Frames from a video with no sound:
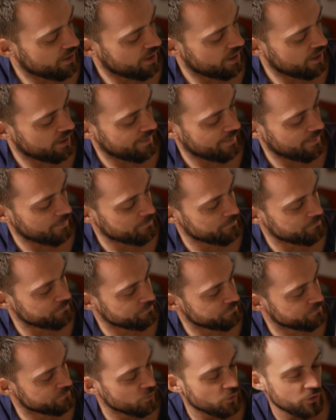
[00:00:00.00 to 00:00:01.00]

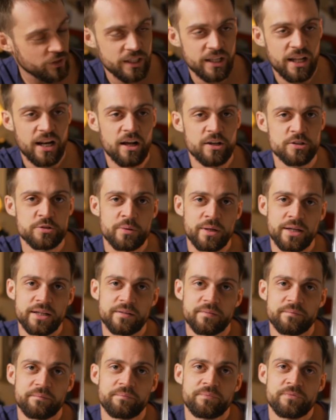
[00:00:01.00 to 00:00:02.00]
Dog in an archway,
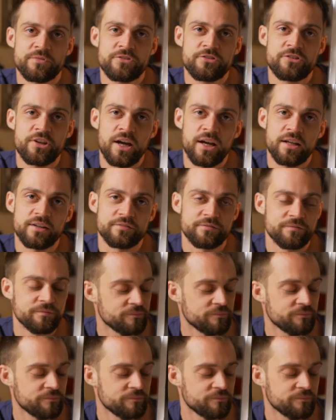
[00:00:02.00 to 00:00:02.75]
done.